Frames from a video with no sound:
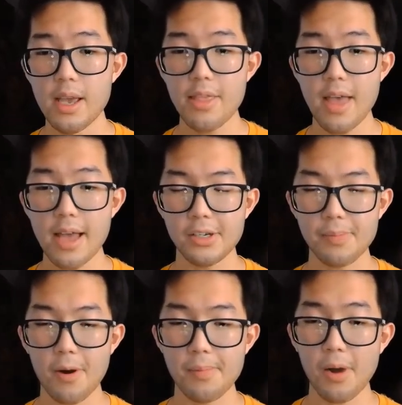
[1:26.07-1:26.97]
That's just
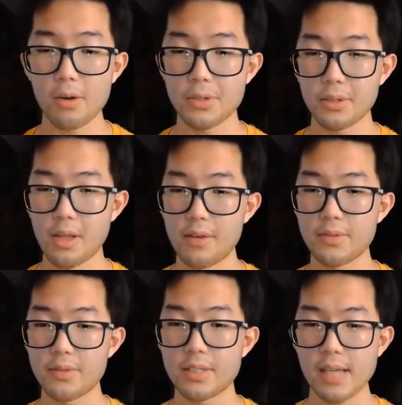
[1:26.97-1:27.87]
part and parcel
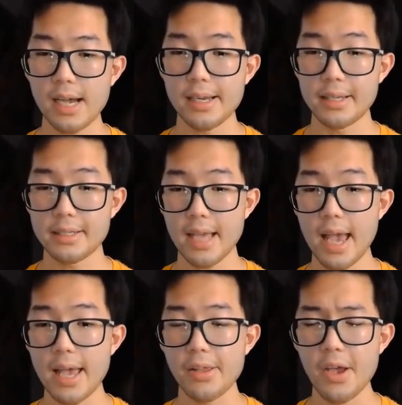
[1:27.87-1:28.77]
of societies.
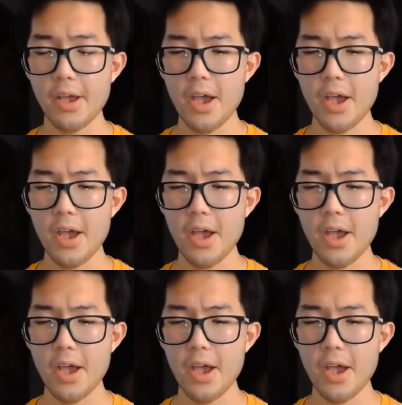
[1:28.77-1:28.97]
And